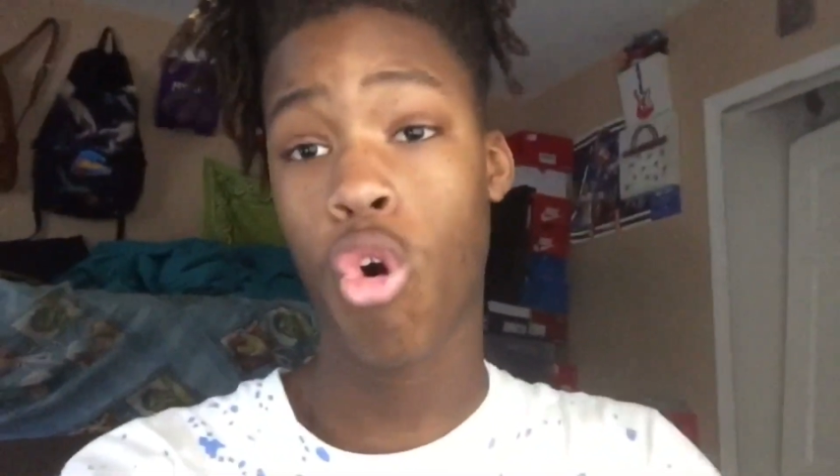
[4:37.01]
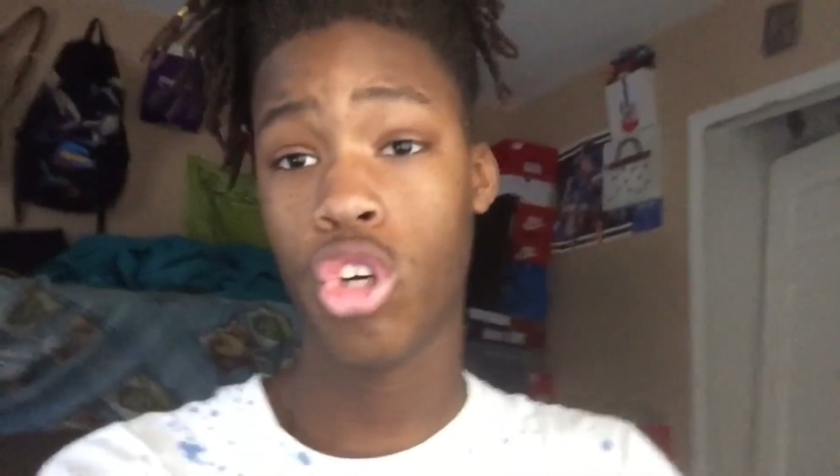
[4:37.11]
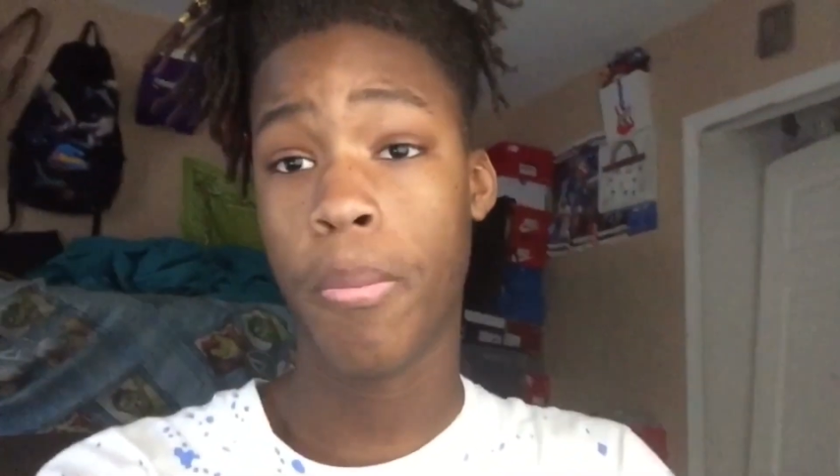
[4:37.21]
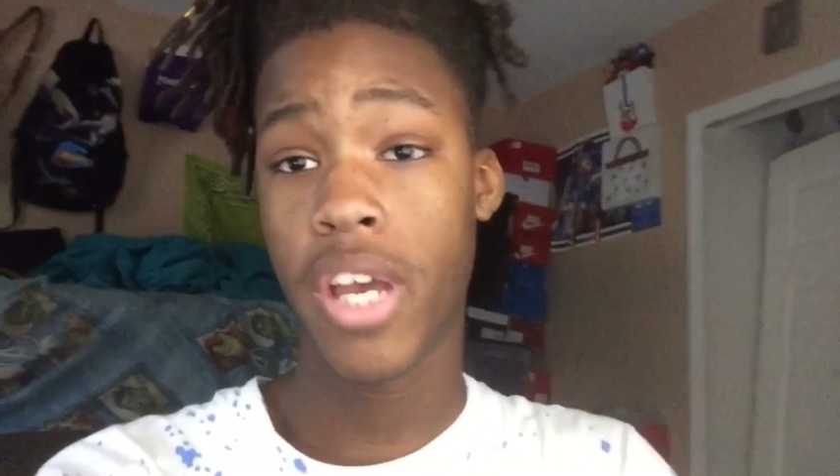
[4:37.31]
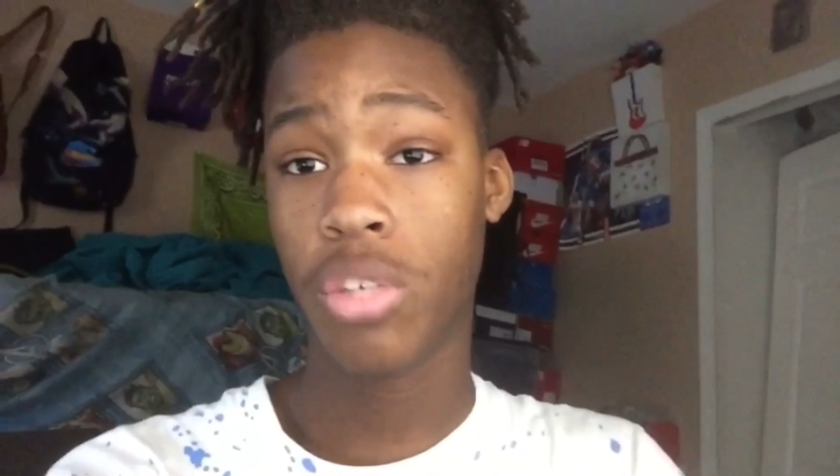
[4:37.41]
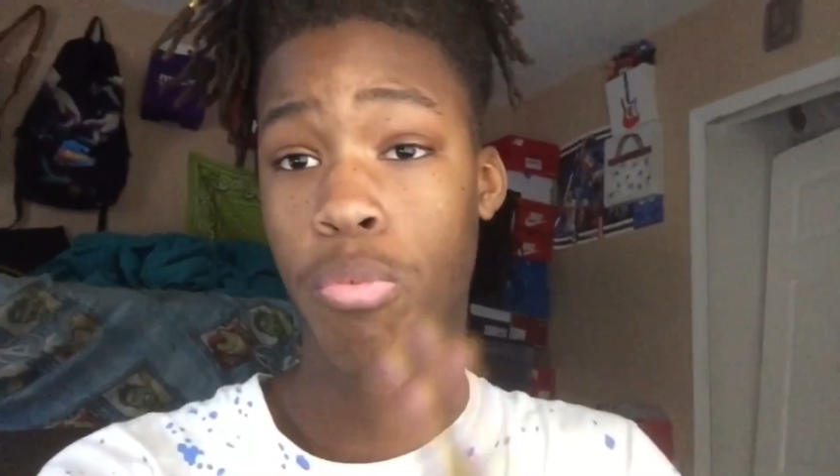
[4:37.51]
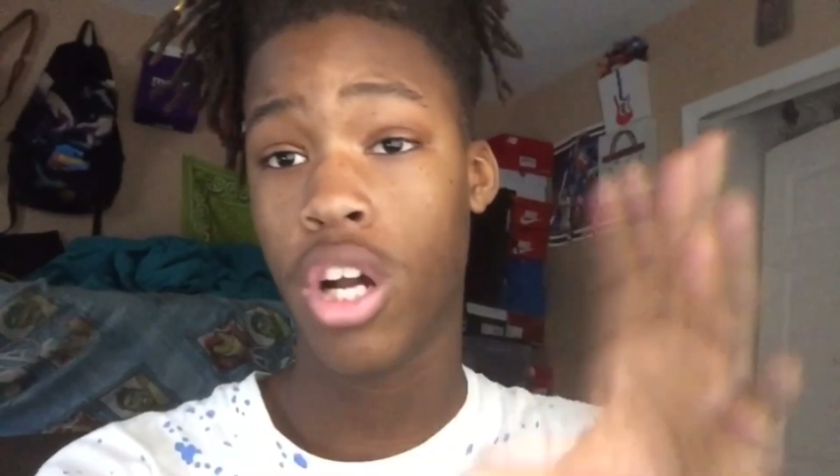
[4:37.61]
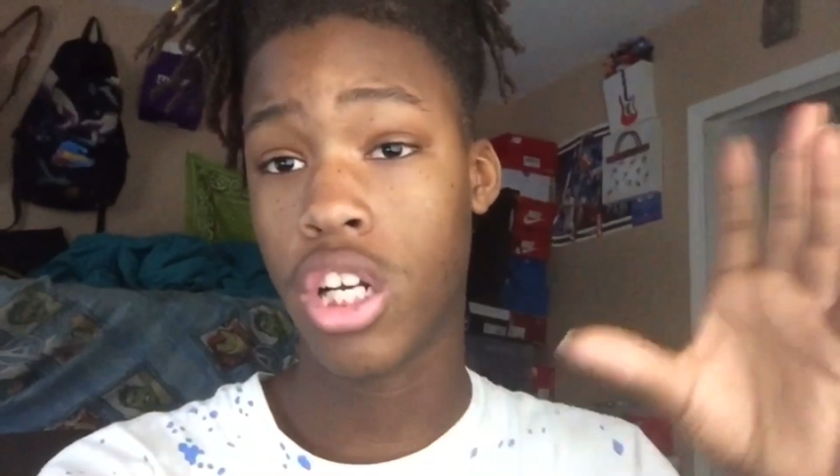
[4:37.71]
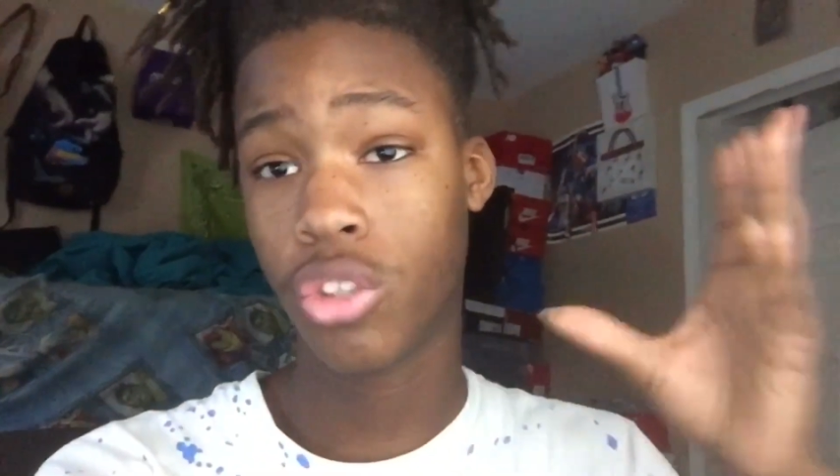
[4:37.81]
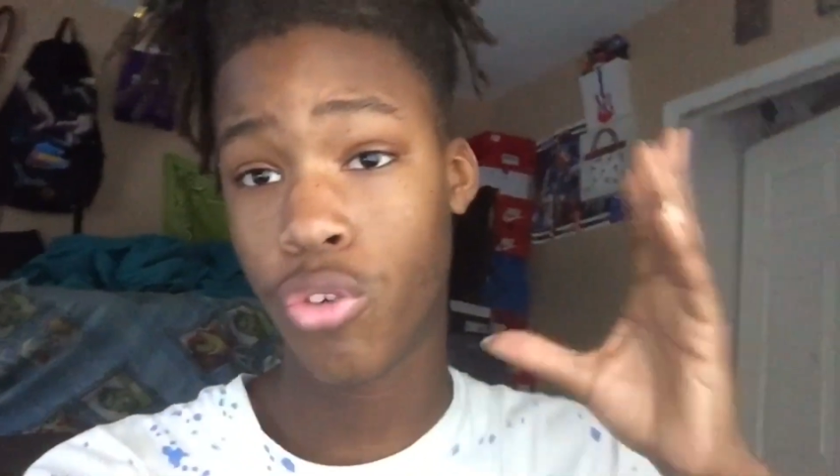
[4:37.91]
oil-based
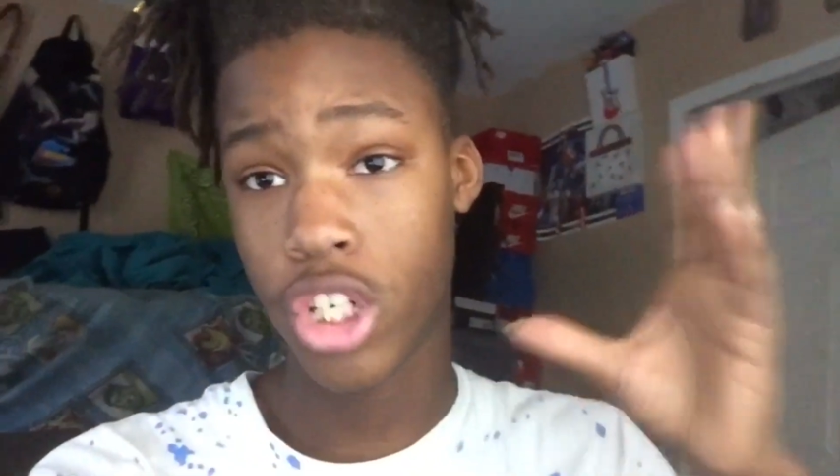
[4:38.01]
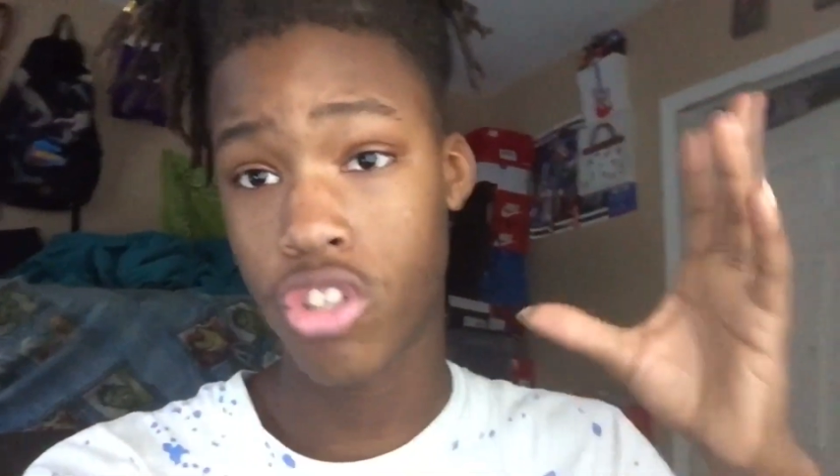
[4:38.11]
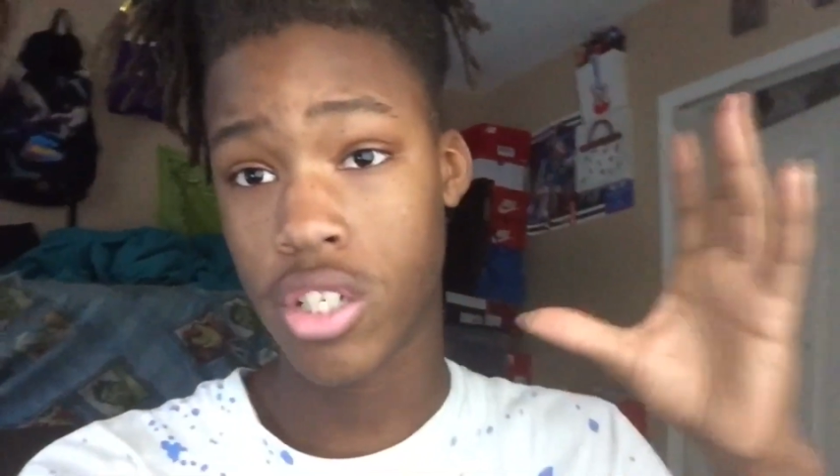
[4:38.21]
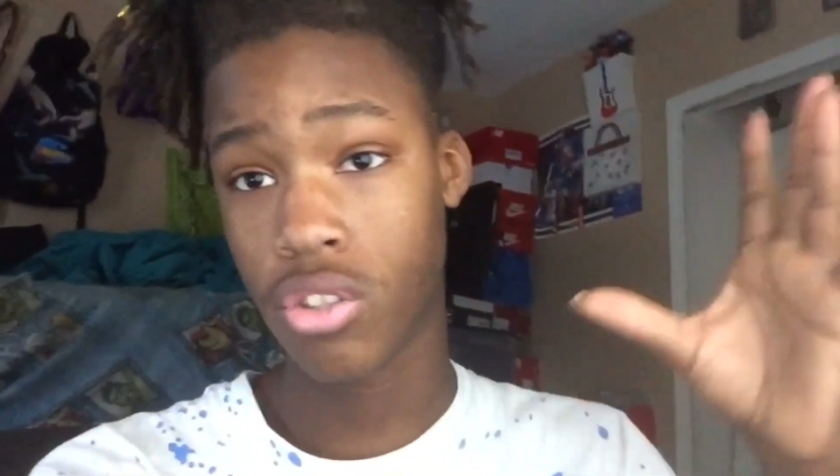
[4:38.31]
products for your dreads